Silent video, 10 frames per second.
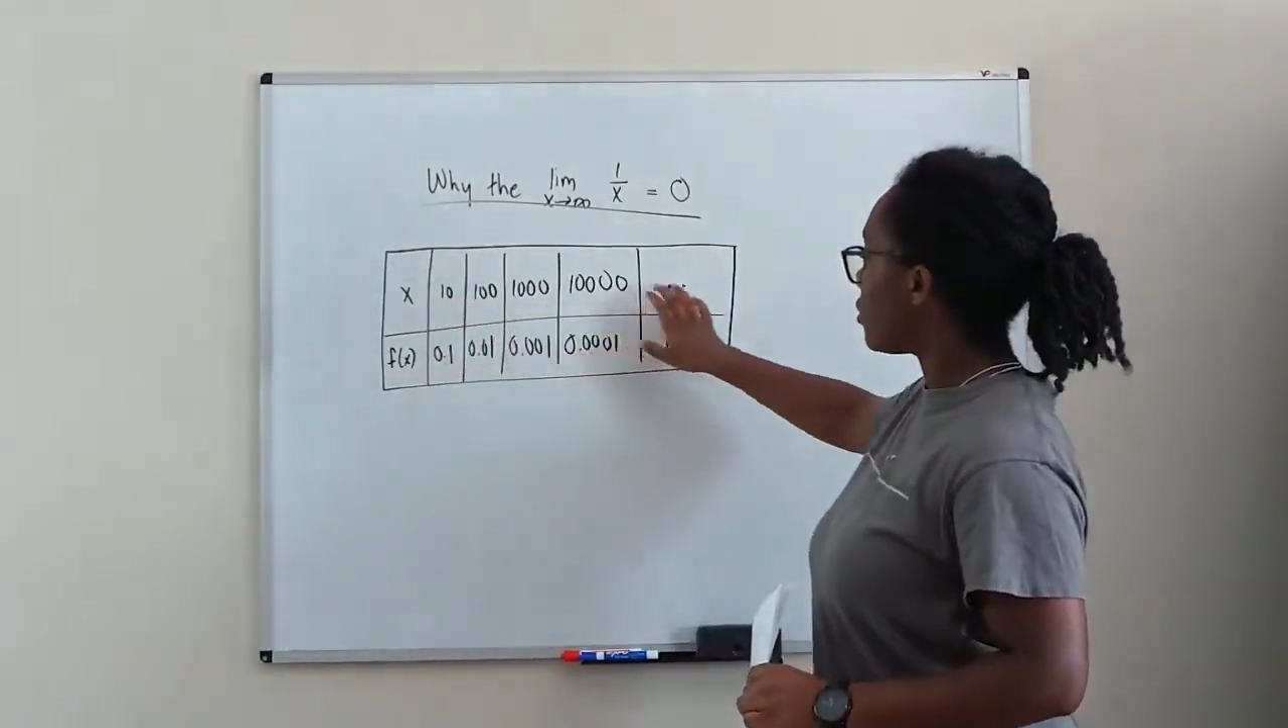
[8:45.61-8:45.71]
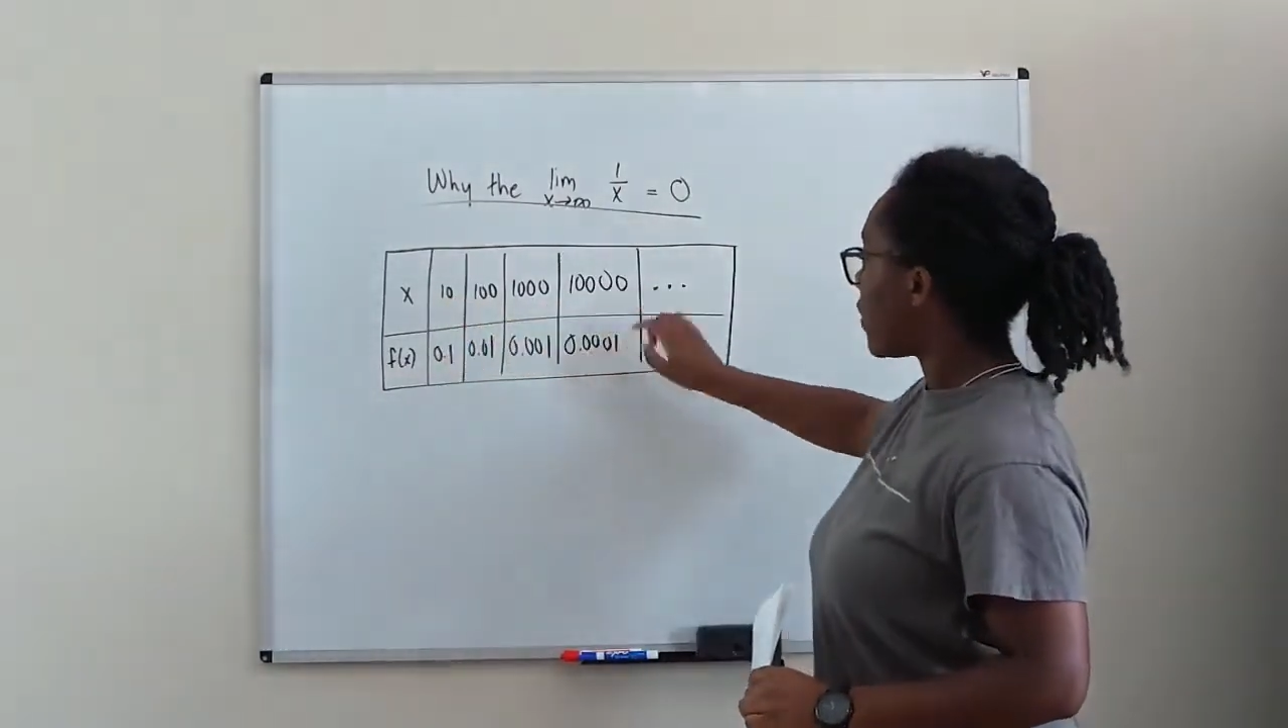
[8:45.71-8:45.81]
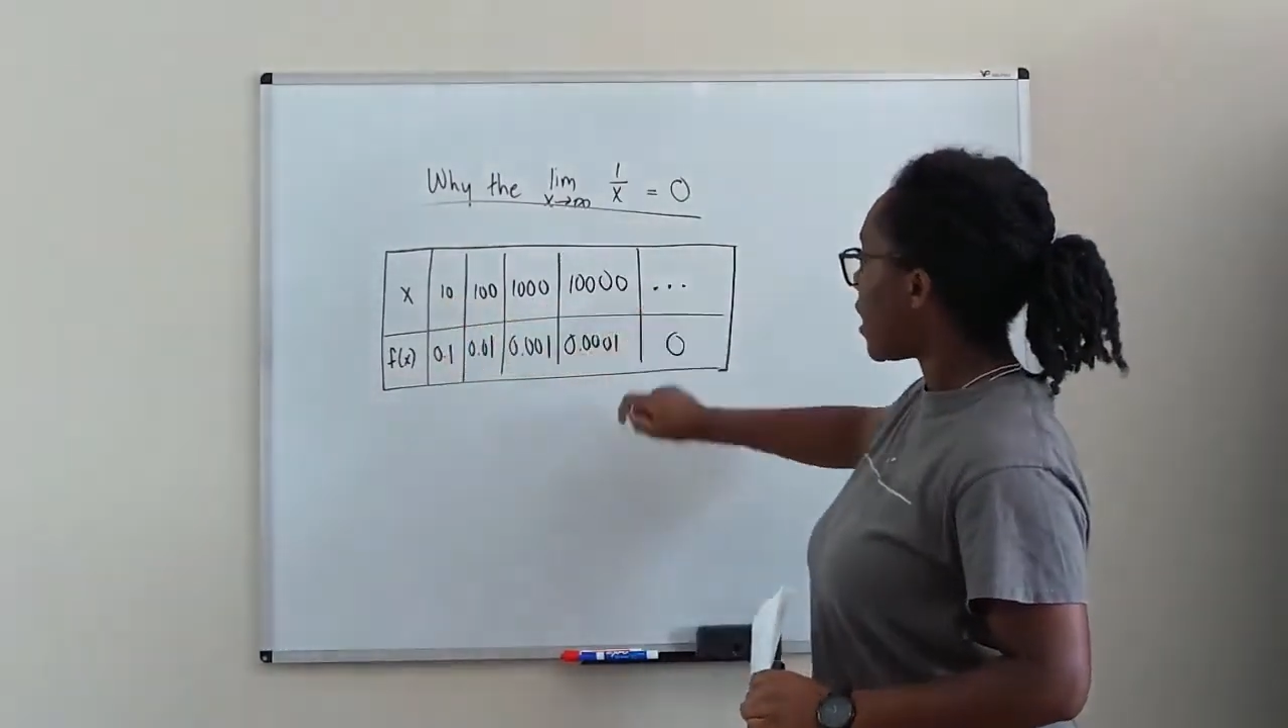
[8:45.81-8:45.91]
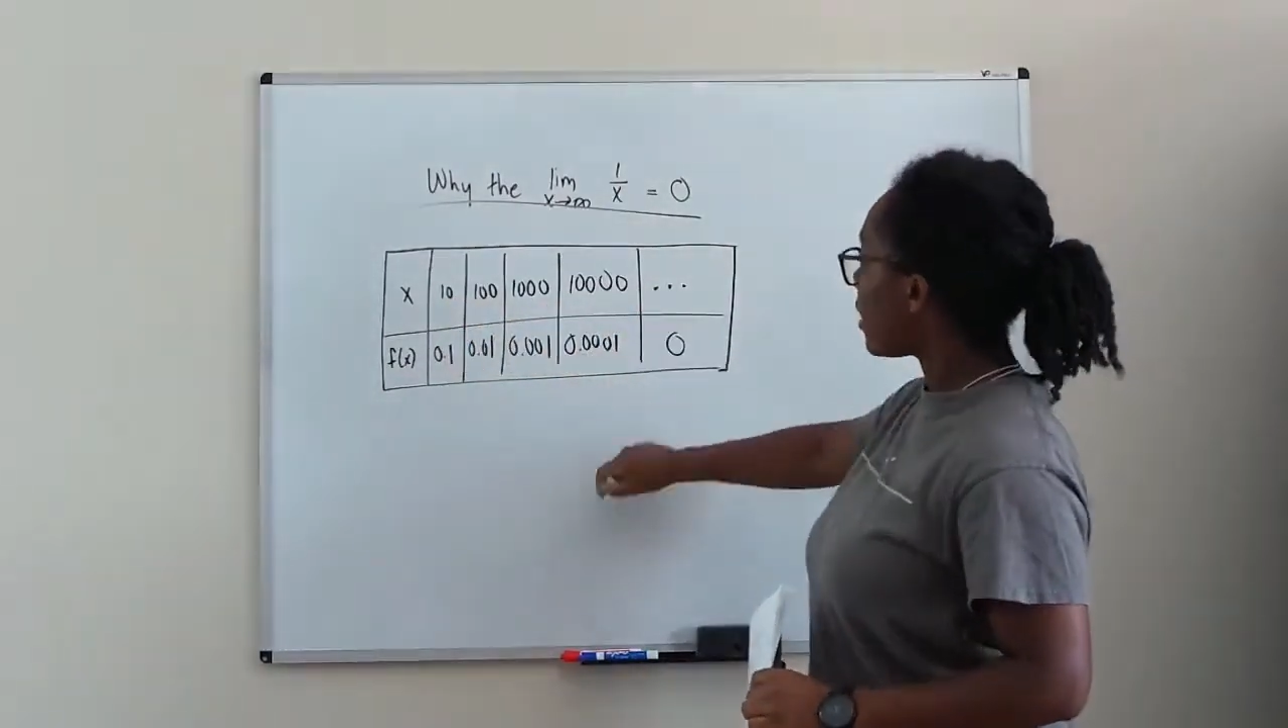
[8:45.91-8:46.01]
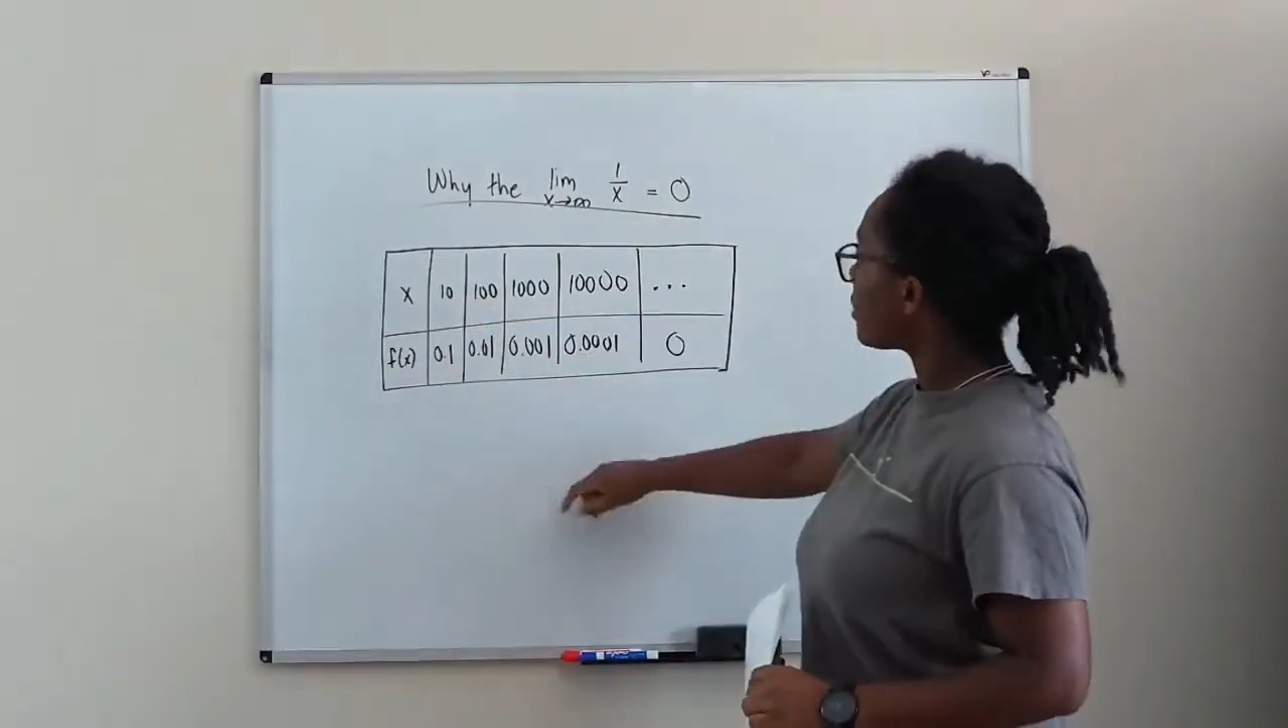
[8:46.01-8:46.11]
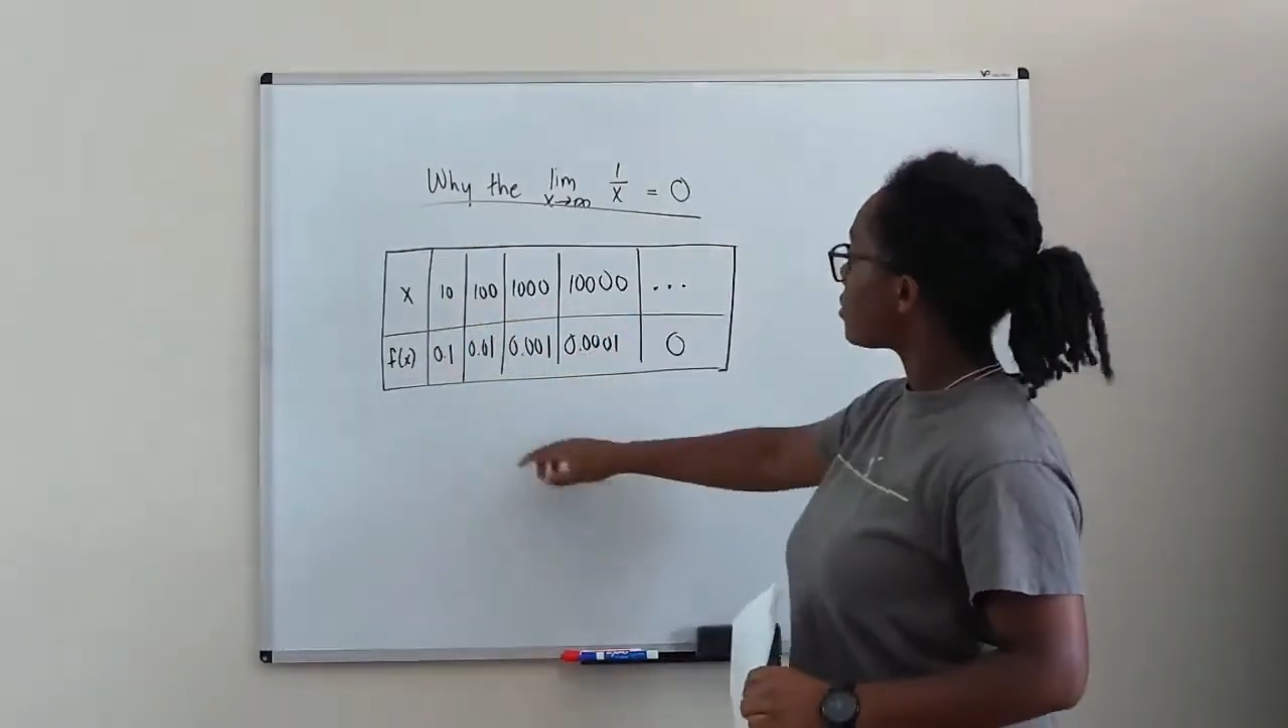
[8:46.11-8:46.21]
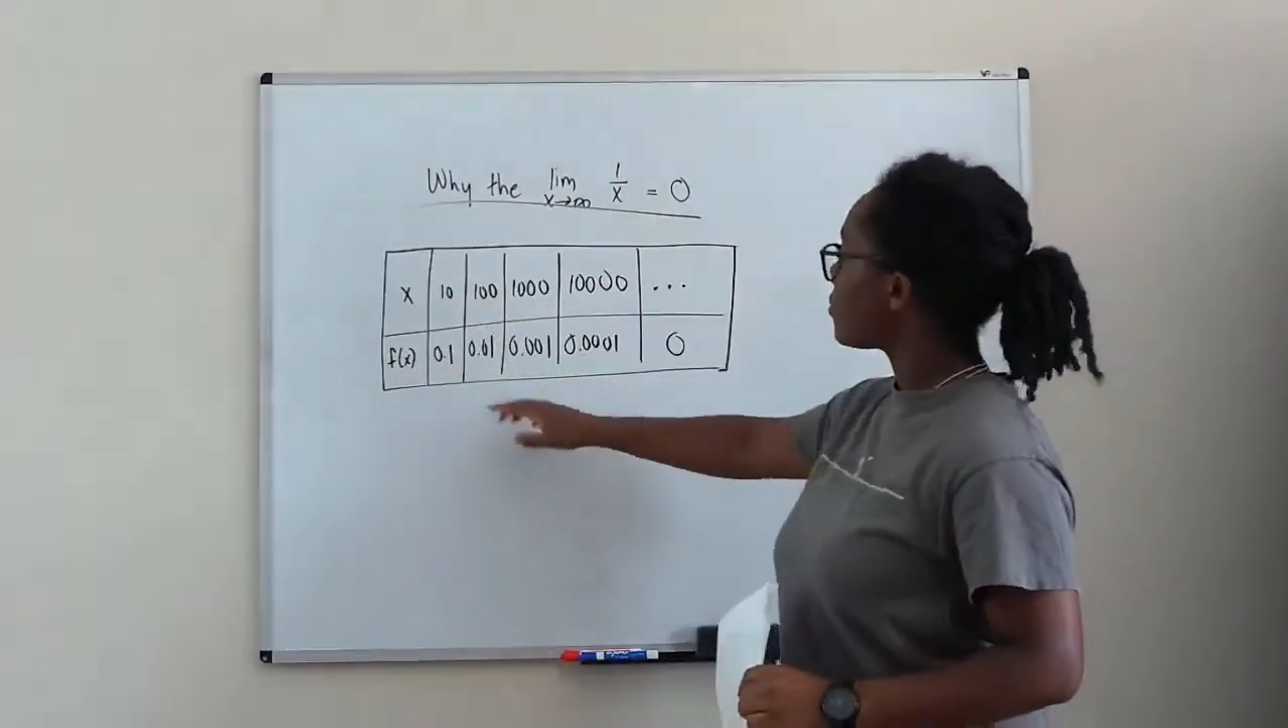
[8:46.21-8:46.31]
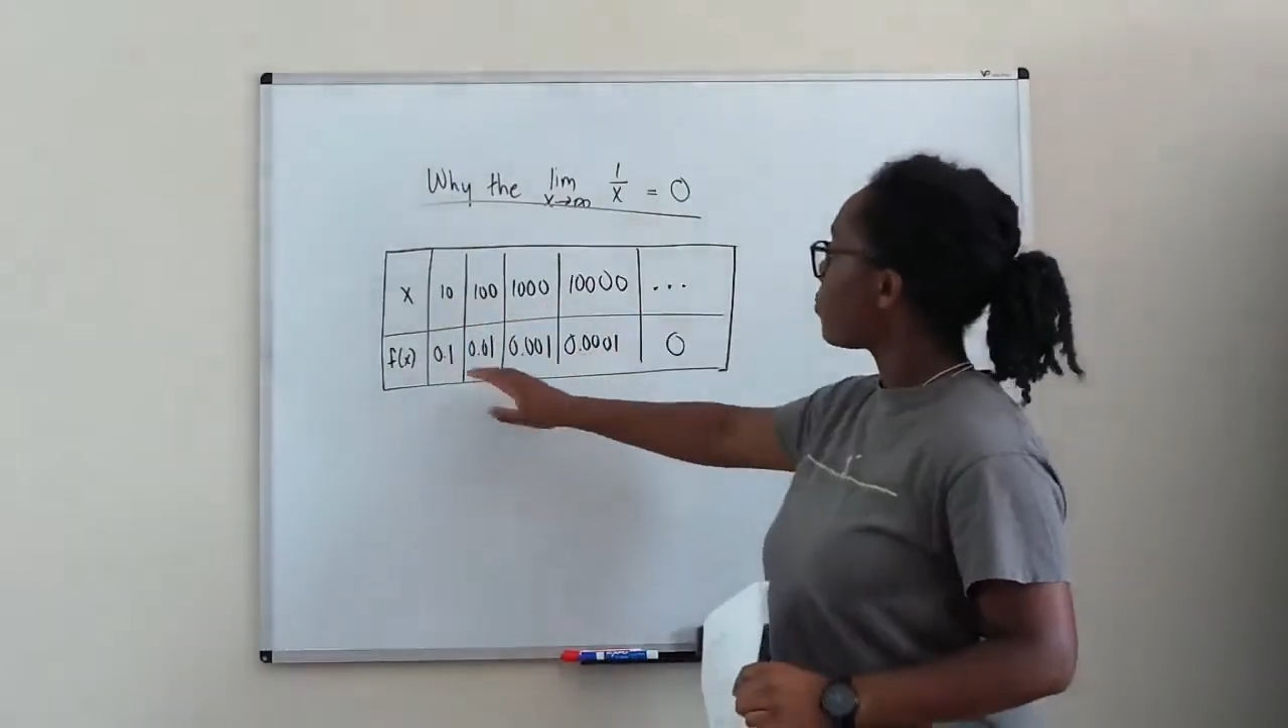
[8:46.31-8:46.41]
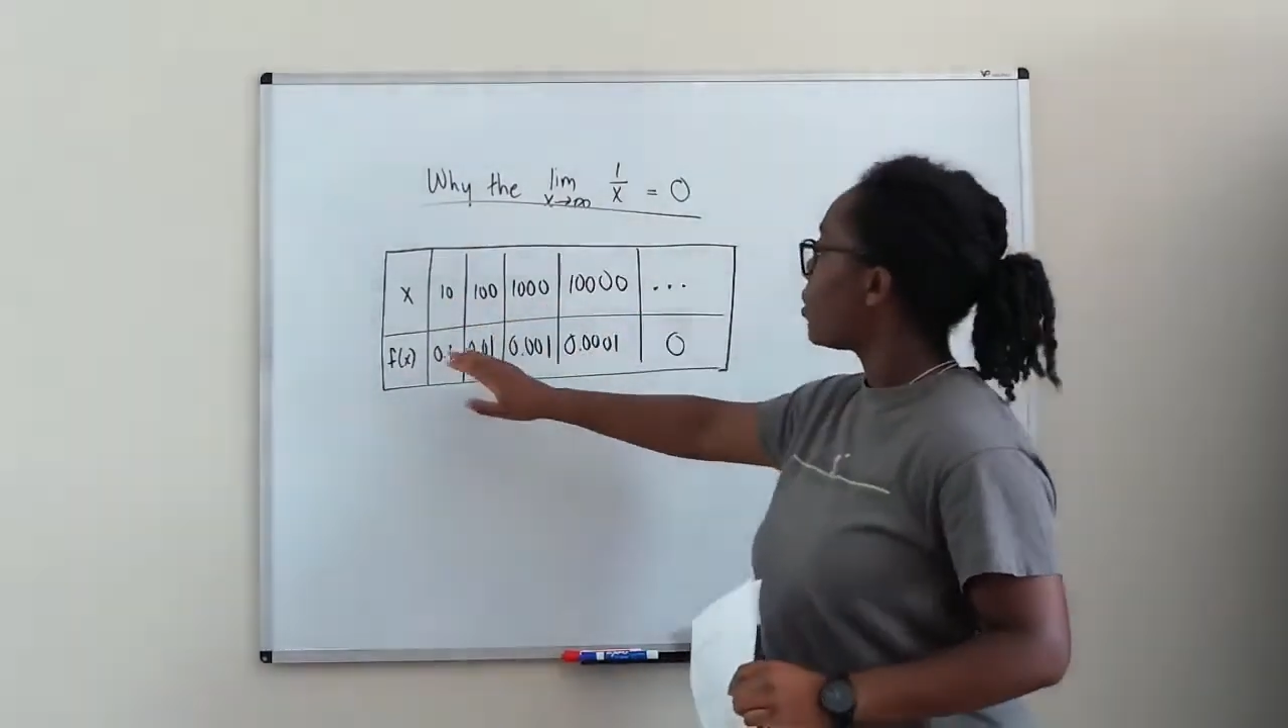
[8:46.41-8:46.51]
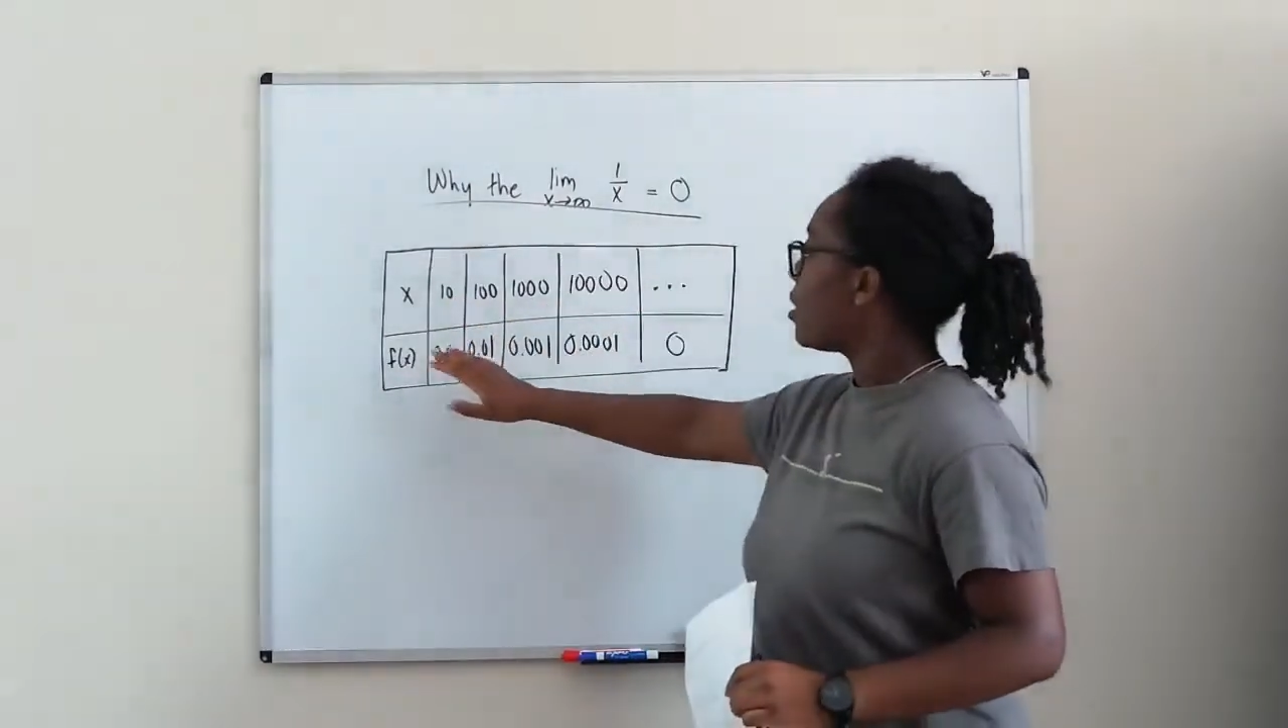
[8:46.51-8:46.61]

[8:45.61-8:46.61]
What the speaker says: of x,